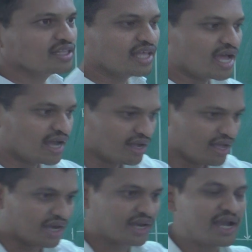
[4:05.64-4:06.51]
they
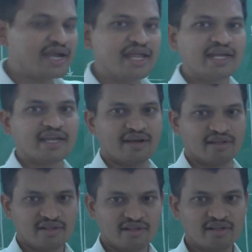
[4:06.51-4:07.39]
are
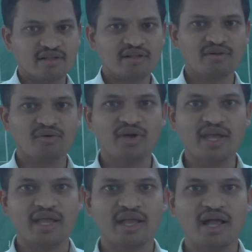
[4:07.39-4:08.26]
radiated,
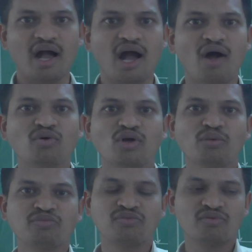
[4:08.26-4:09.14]
okay, out
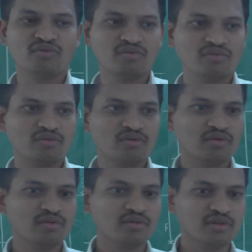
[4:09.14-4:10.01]
of
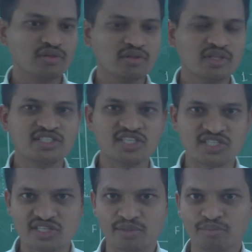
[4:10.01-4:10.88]
the
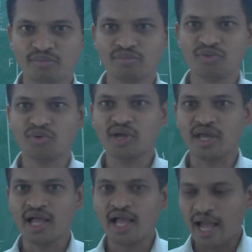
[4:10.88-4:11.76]
system.
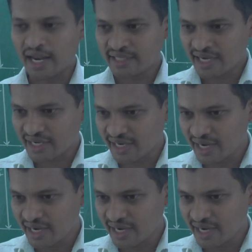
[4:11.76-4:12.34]
Okay, and that